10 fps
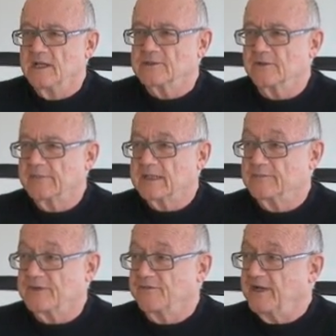So it
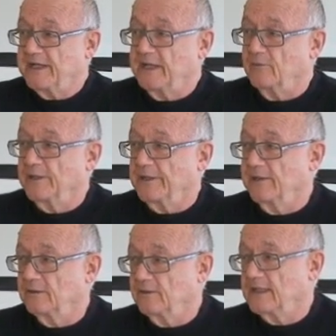becomes a fighting word.
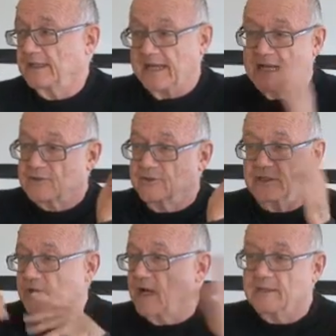You can't actually
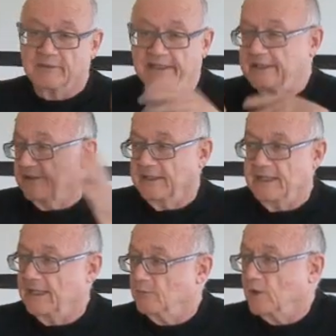talk about anything
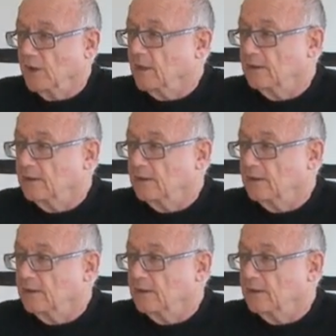anymore.